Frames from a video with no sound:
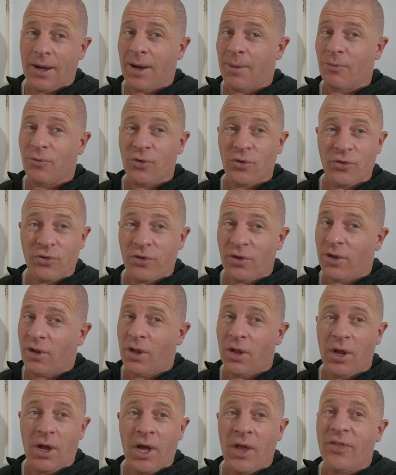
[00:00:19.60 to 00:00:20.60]
I'm just
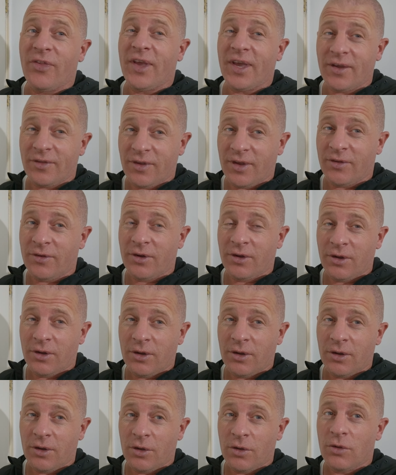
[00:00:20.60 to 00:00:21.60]
addicted
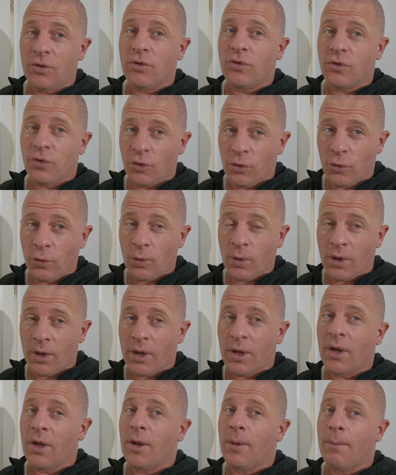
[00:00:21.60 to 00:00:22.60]
to
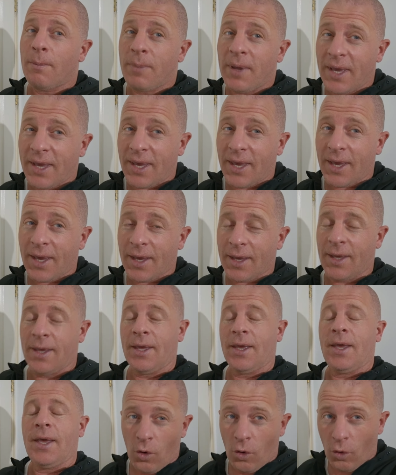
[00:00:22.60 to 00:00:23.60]
picking.
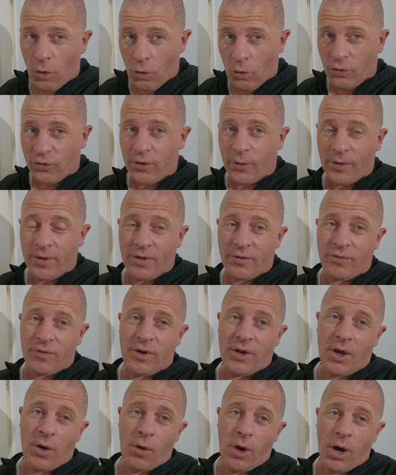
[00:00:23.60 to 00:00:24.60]
Also in this
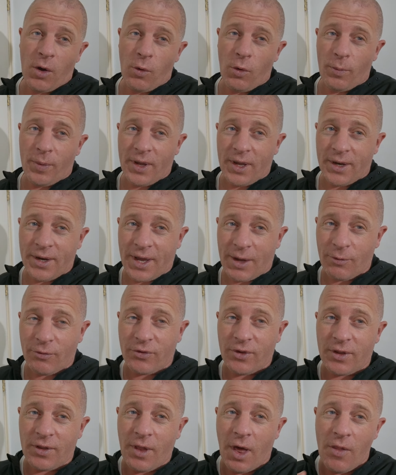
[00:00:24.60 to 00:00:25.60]
video, I will be
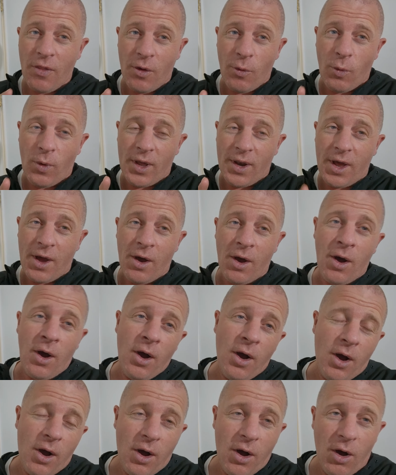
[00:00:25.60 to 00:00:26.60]
announcing the winner
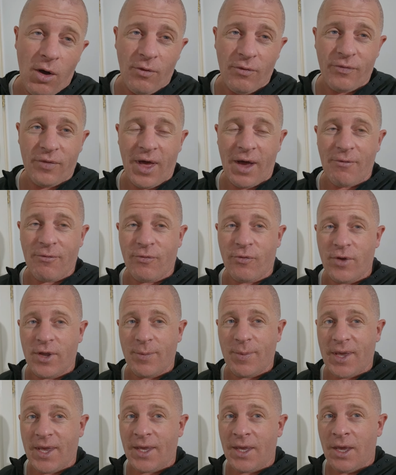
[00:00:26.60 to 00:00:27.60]
of that
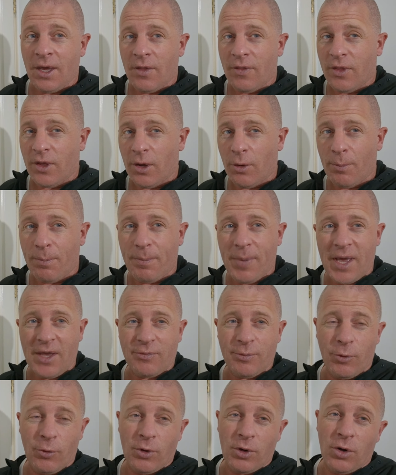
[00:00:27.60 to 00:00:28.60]
freebie, the
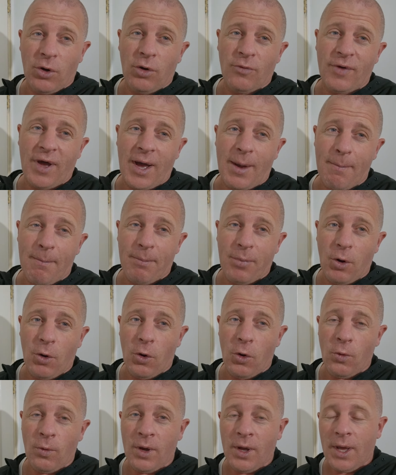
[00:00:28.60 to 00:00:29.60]
baseball glove and
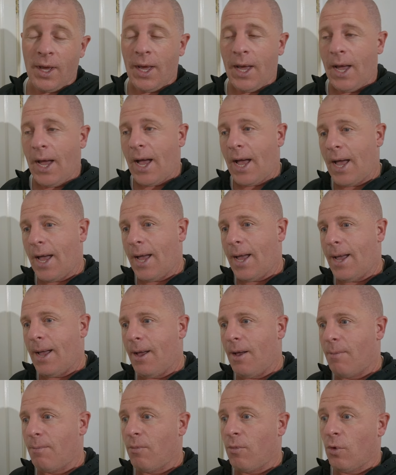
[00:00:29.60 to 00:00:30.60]
ball.
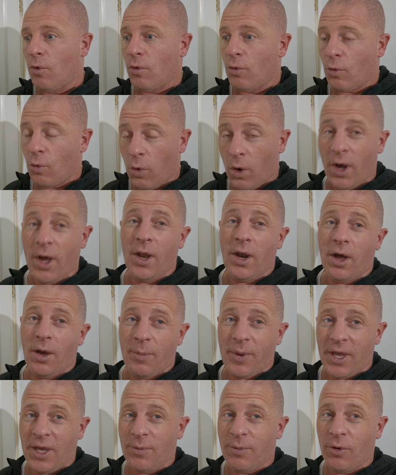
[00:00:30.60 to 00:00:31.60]
Quite a lot
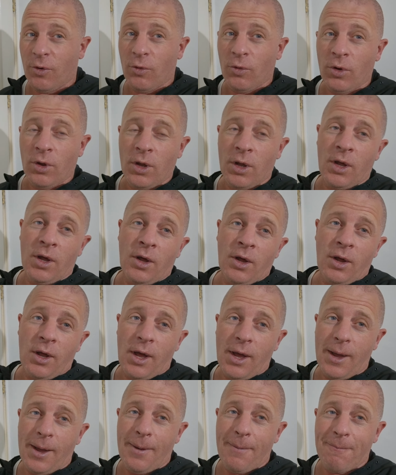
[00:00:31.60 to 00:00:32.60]
of people
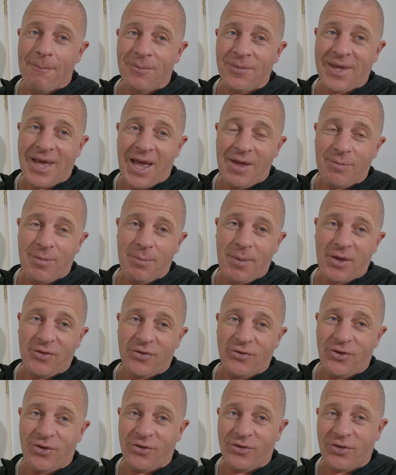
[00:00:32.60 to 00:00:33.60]
gave
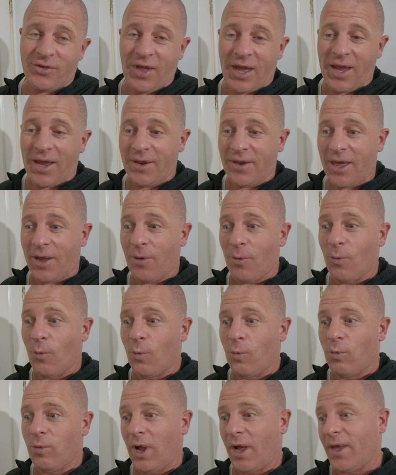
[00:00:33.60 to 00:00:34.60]
messages saying they
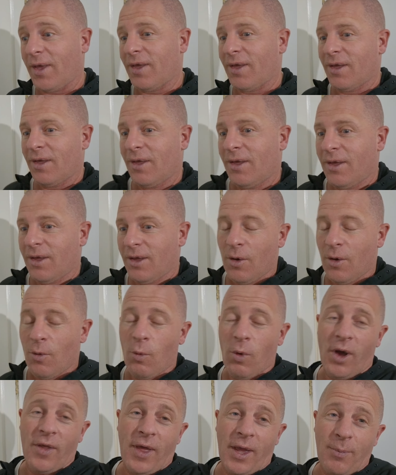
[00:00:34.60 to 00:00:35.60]
like
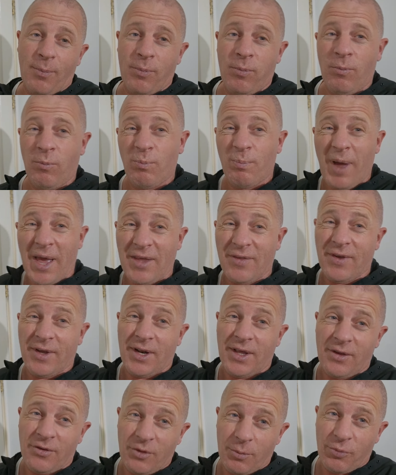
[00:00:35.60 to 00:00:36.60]
why they
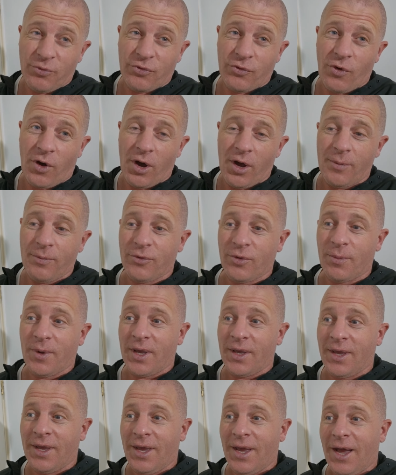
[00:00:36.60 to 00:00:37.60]
basically subscribe to
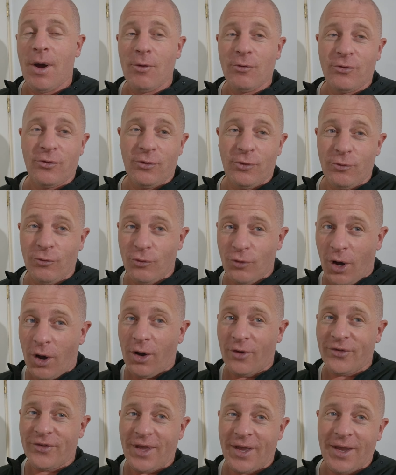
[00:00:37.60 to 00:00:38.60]
me. Most of you
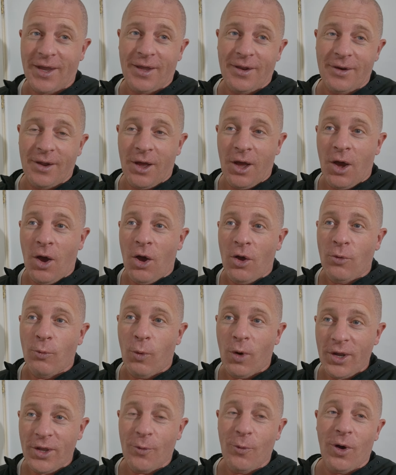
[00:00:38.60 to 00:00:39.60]
are saying
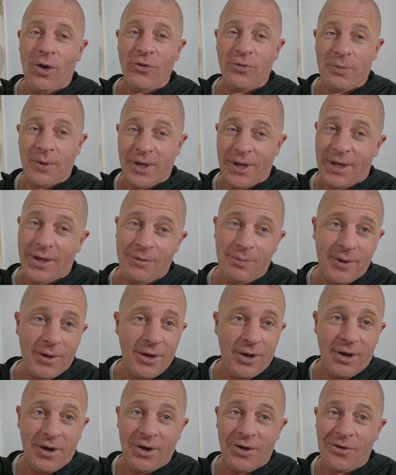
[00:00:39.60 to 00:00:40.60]
why you watch me is
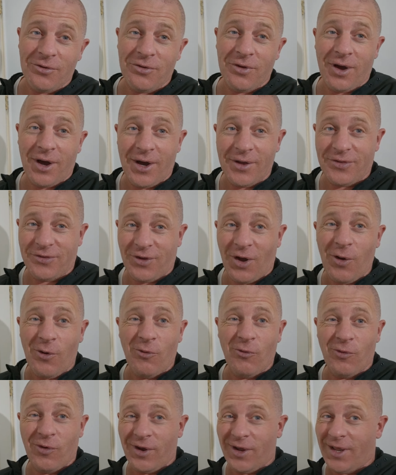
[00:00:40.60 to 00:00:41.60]
because I
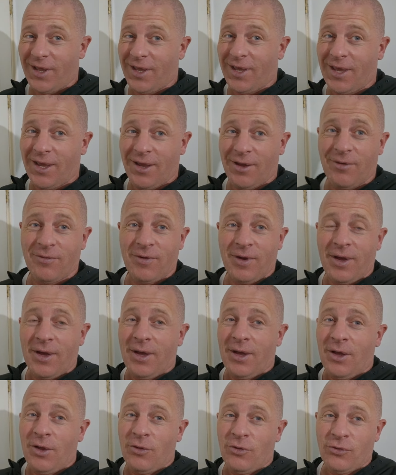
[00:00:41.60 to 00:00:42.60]
don't really give
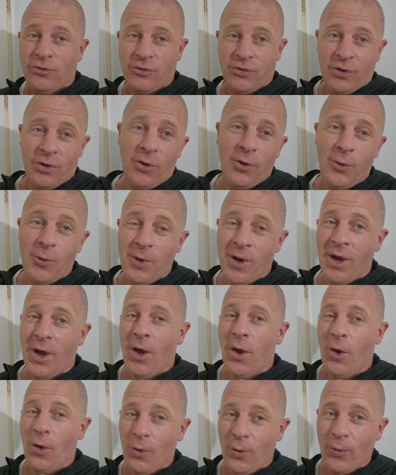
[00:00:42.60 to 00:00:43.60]
two
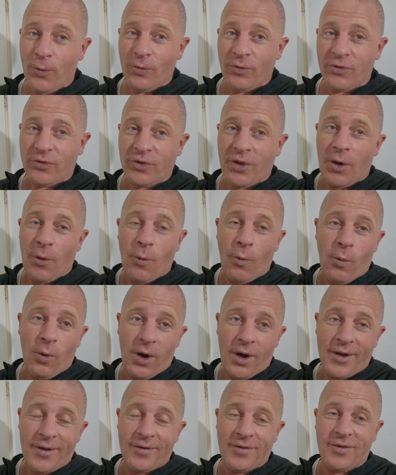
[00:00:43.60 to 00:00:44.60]
hoots
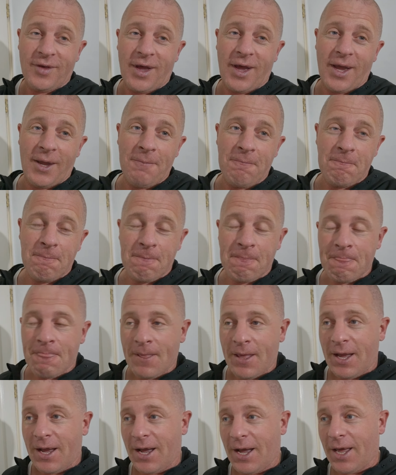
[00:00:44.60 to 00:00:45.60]
what I say,
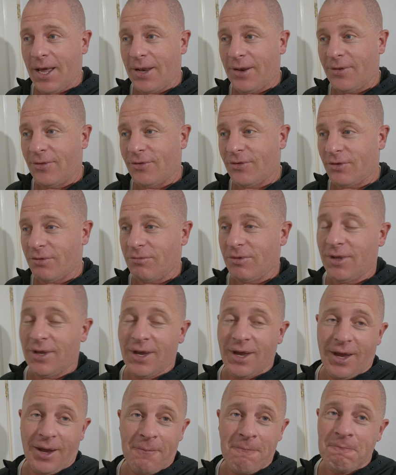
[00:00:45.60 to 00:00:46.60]
and
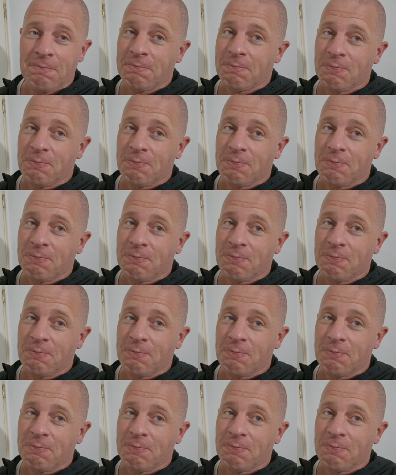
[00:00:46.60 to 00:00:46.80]
yeah,